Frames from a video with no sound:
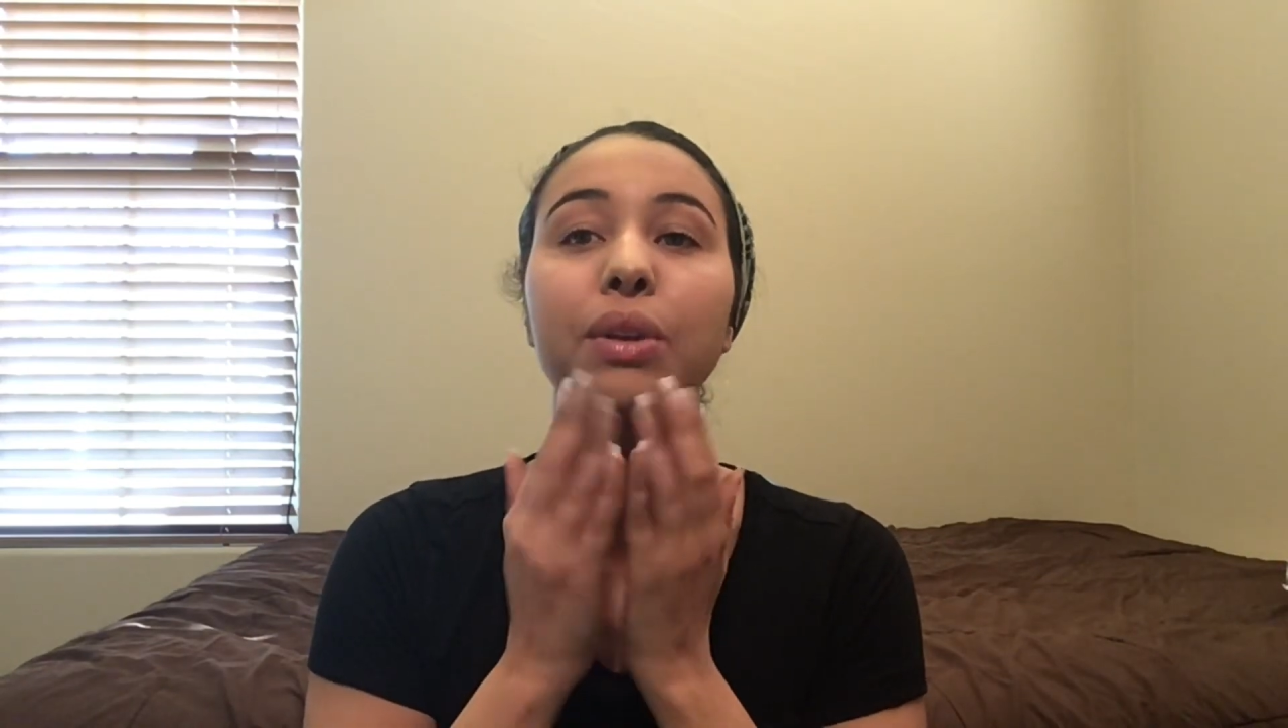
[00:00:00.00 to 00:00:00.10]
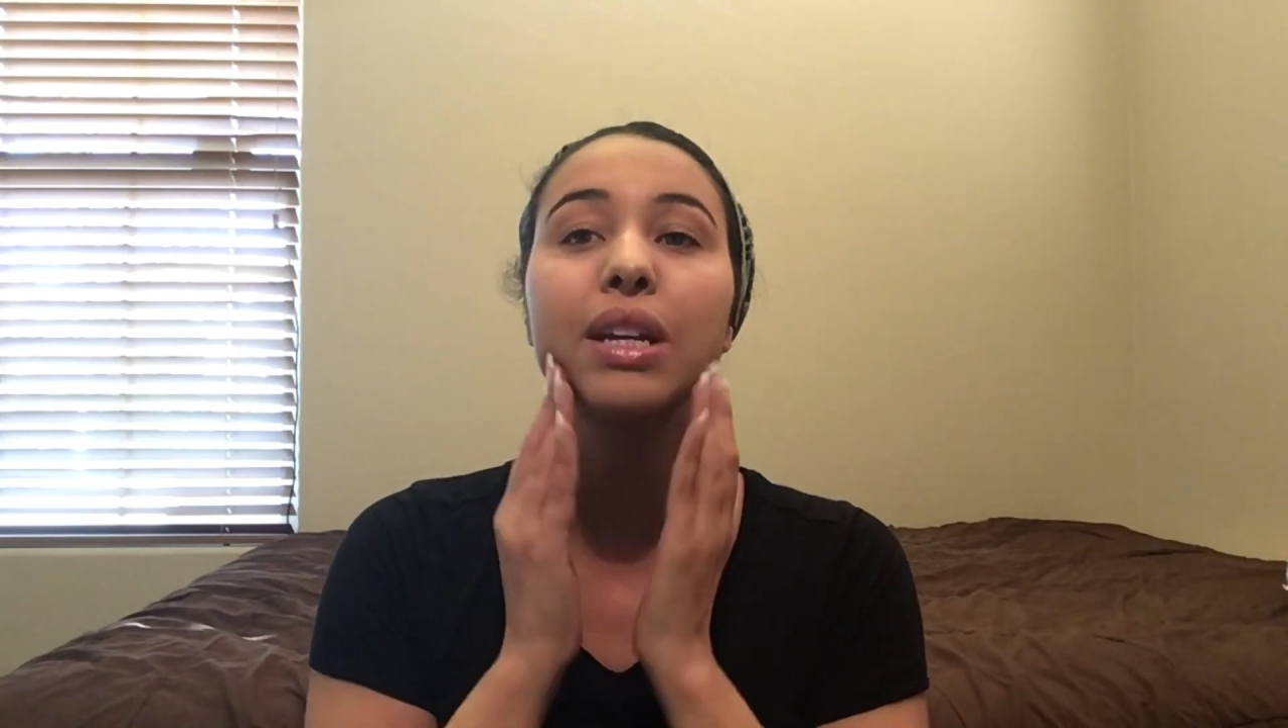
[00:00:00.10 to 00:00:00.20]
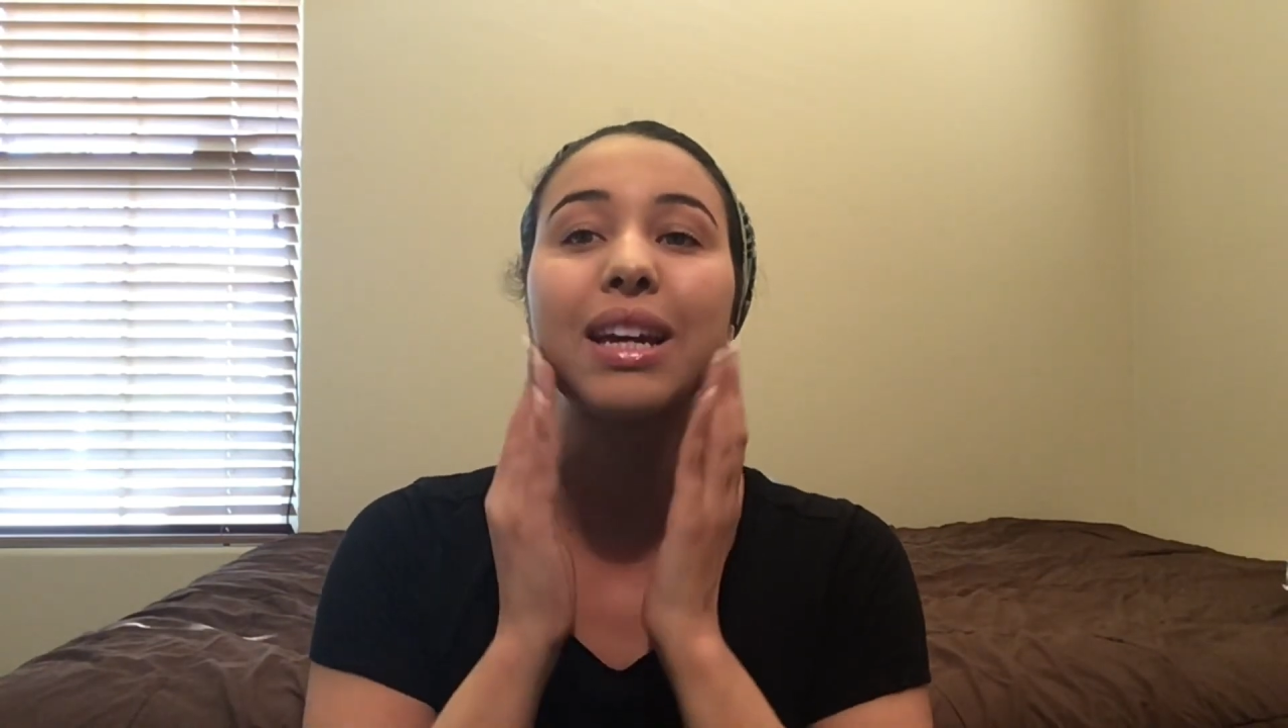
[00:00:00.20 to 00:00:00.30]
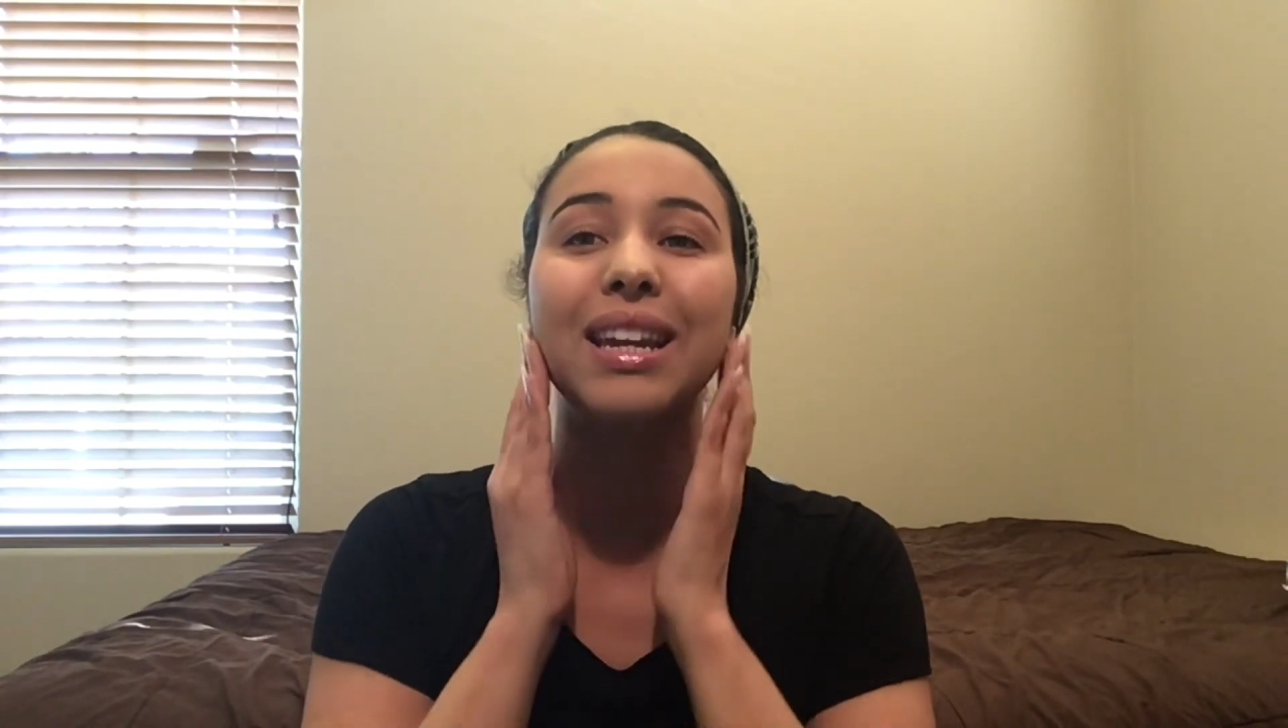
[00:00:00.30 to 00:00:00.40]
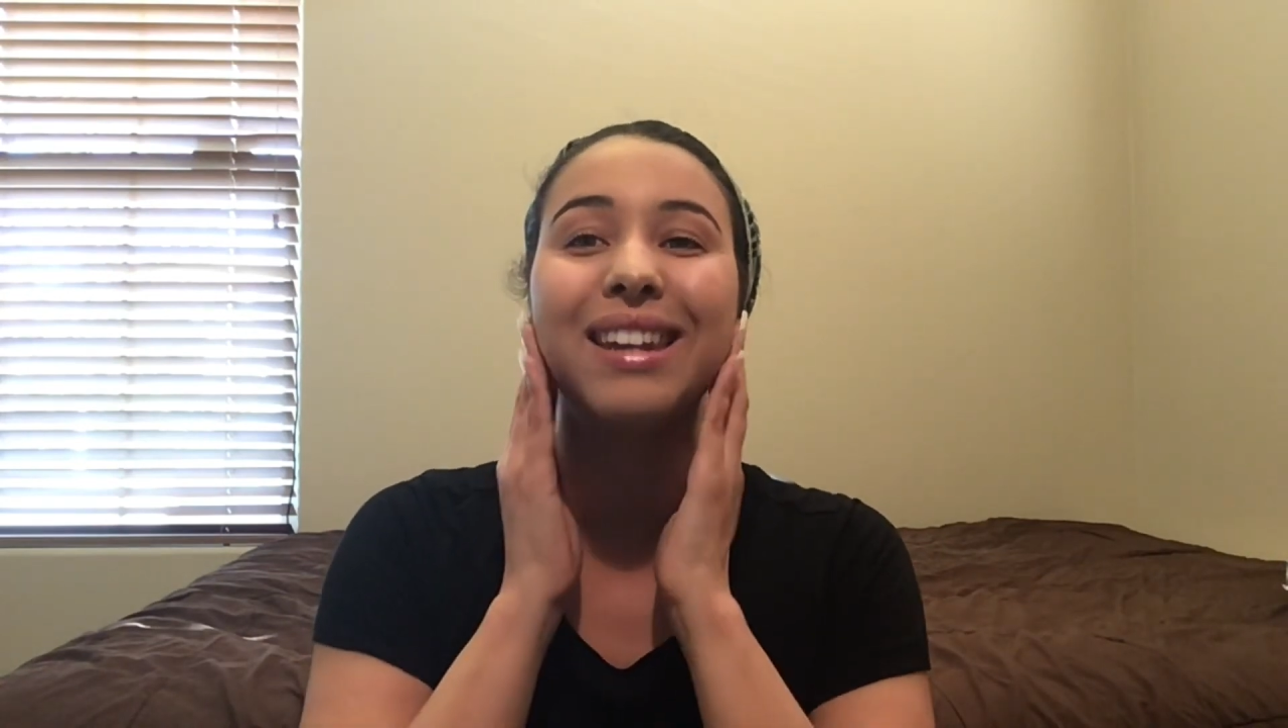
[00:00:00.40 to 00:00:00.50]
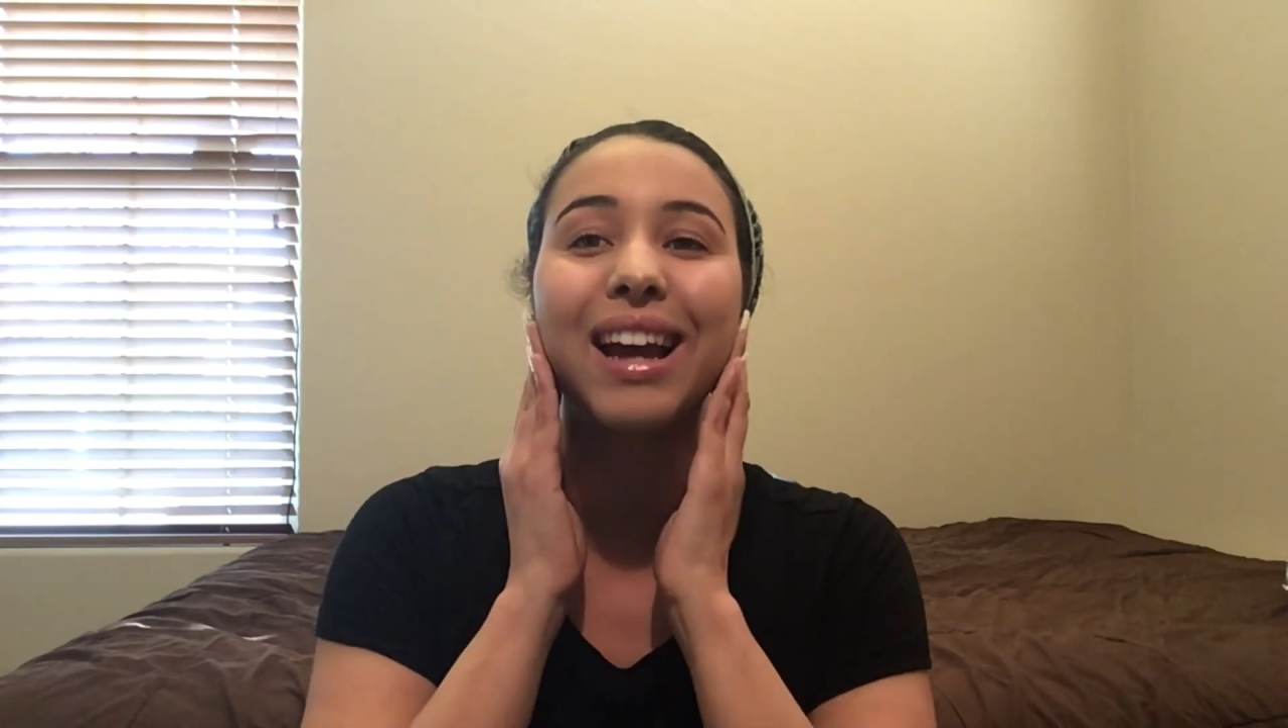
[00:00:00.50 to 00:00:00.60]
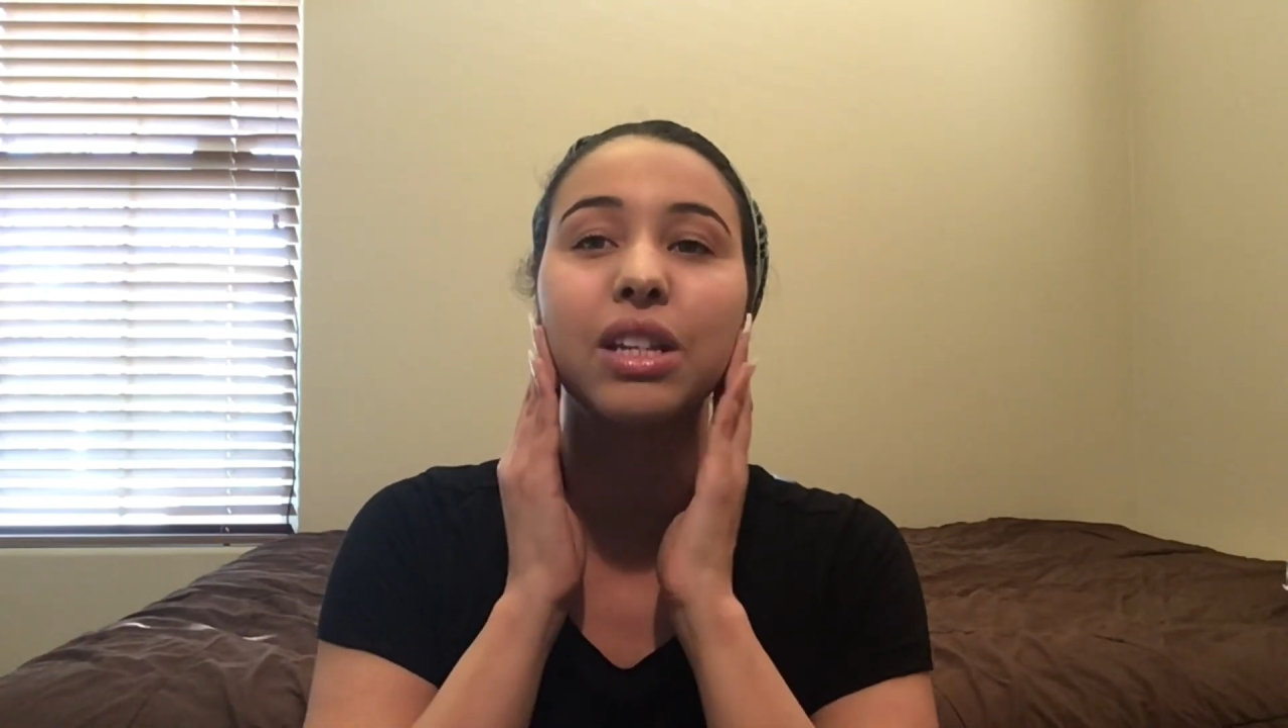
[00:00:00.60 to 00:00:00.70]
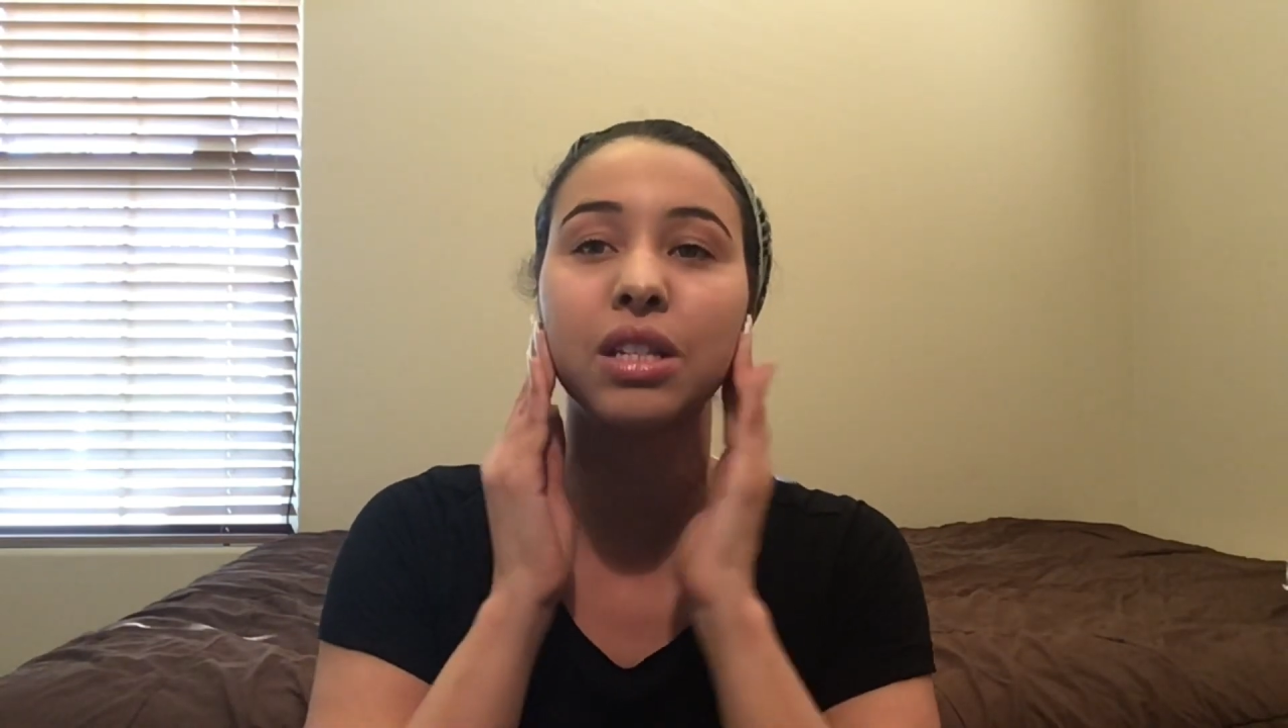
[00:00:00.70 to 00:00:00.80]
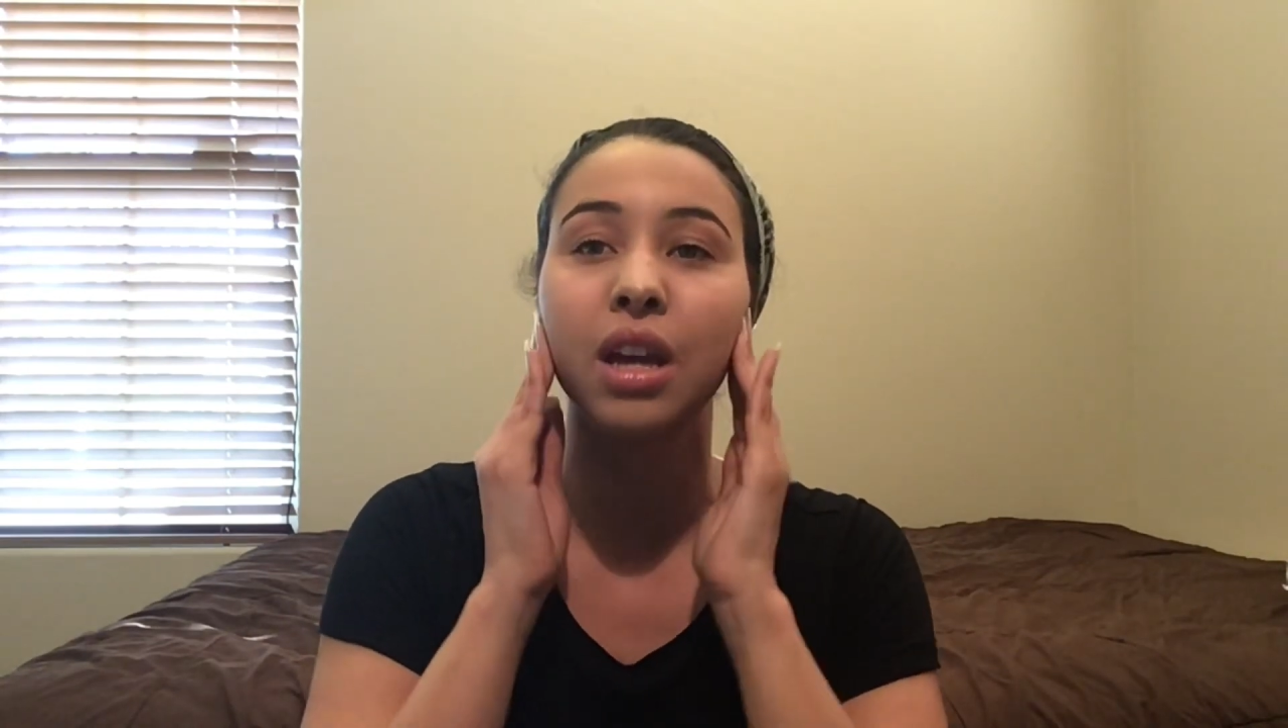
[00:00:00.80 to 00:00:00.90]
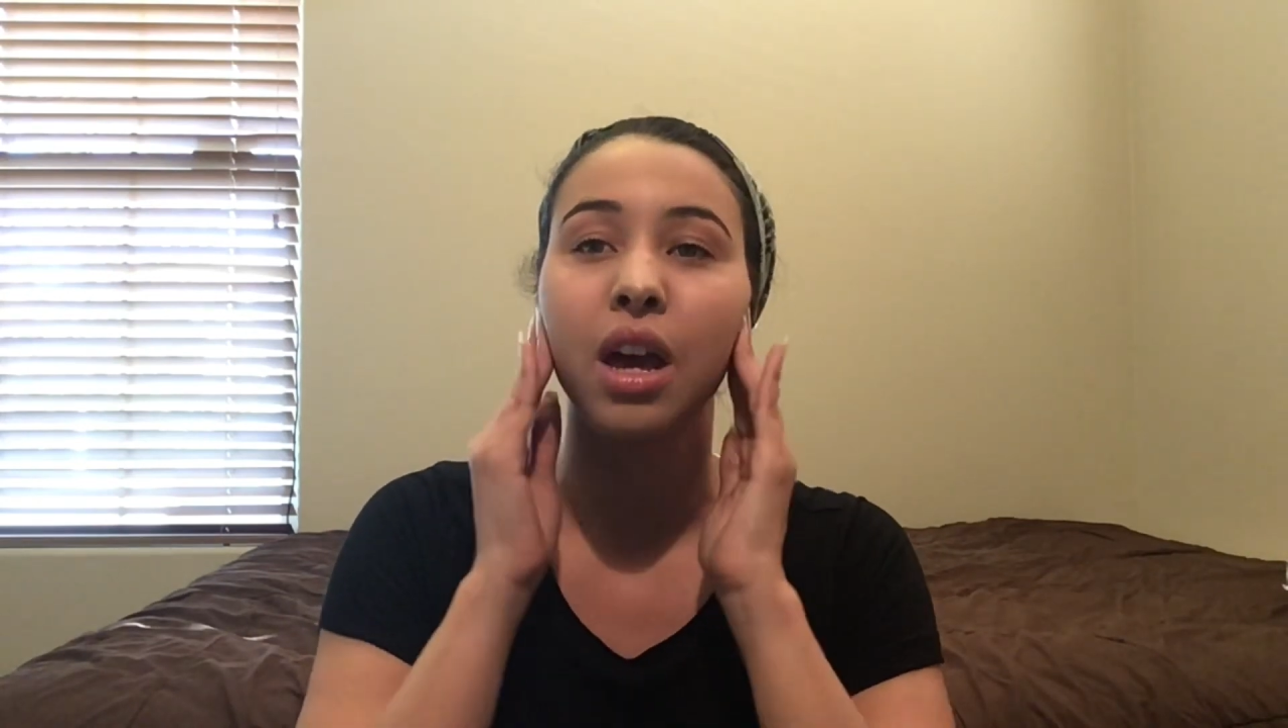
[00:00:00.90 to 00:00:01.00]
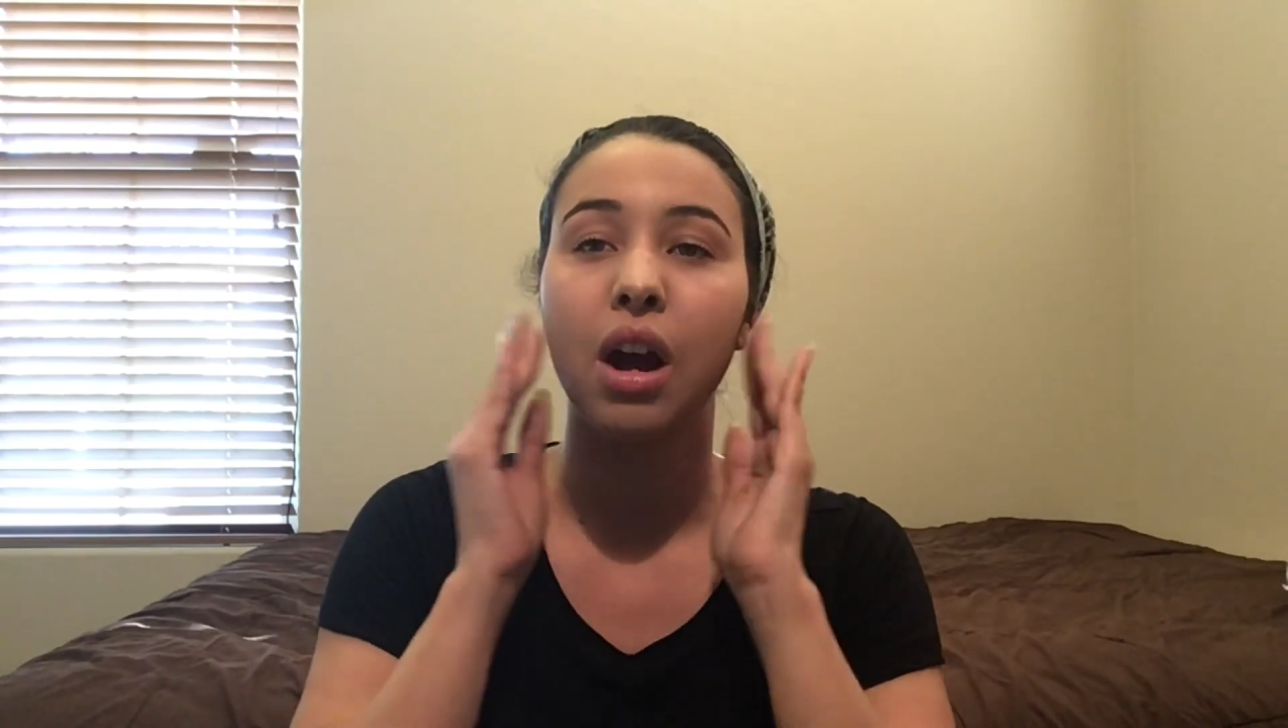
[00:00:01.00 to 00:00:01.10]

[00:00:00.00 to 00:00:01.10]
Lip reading: that connects